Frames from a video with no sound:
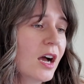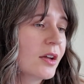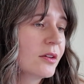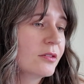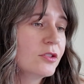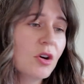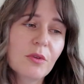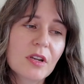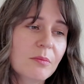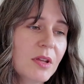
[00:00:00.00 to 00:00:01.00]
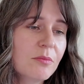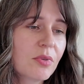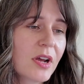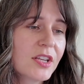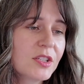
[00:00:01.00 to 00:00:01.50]
I don't need a min
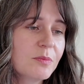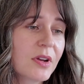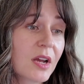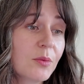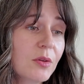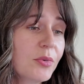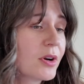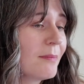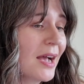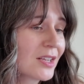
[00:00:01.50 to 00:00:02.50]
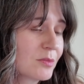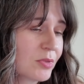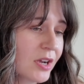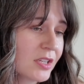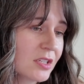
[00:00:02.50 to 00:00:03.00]
price, but I will put a max
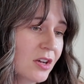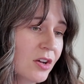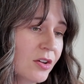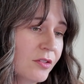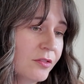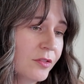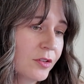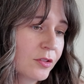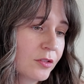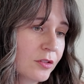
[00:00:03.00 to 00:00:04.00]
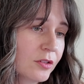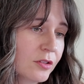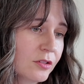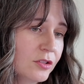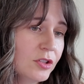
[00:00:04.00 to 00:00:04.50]
price of
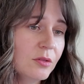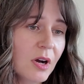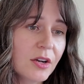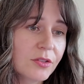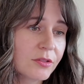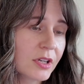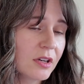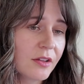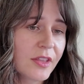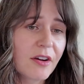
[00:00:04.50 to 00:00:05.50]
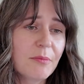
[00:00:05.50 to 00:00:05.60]
200 on there.